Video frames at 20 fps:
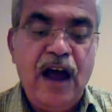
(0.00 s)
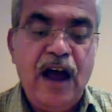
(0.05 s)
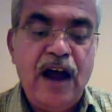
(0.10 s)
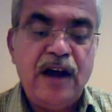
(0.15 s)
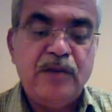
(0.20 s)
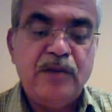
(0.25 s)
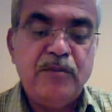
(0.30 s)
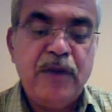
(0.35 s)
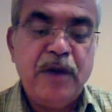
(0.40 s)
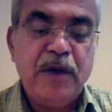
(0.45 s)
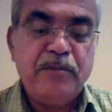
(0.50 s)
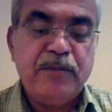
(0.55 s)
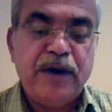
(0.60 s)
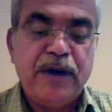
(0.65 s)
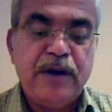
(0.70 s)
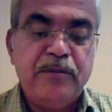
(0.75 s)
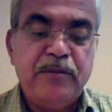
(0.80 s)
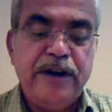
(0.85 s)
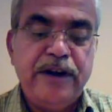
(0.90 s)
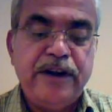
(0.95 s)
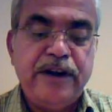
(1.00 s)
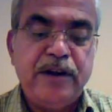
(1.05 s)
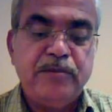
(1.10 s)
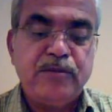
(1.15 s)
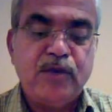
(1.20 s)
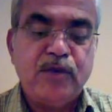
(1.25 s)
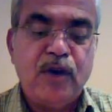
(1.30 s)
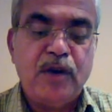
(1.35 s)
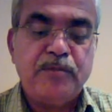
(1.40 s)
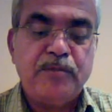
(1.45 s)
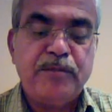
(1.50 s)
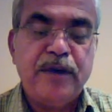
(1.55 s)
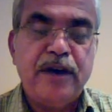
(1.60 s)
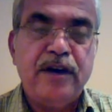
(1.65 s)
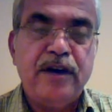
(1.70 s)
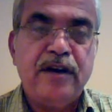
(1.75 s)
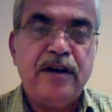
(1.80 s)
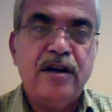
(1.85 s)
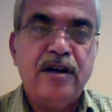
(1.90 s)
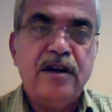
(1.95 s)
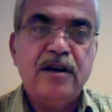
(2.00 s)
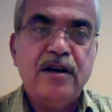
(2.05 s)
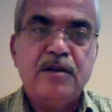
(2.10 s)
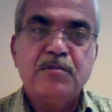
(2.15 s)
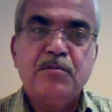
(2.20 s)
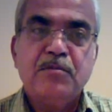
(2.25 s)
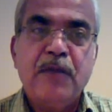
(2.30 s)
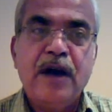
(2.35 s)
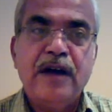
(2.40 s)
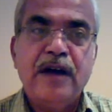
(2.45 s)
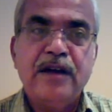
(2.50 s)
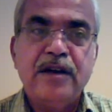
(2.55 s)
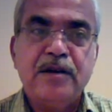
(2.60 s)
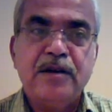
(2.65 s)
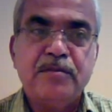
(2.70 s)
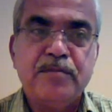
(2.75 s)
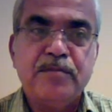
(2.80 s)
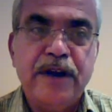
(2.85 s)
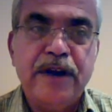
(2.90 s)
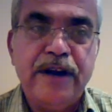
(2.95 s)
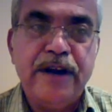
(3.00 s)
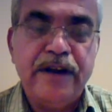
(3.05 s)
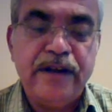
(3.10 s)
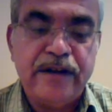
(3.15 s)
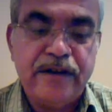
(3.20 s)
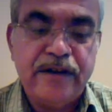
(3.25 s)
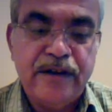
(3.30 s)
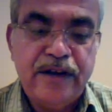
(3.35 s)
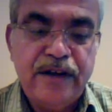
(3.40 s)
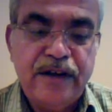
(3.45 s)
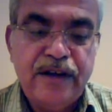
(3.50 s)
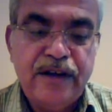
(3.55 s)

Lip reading: and may permit him to appear by a pleader.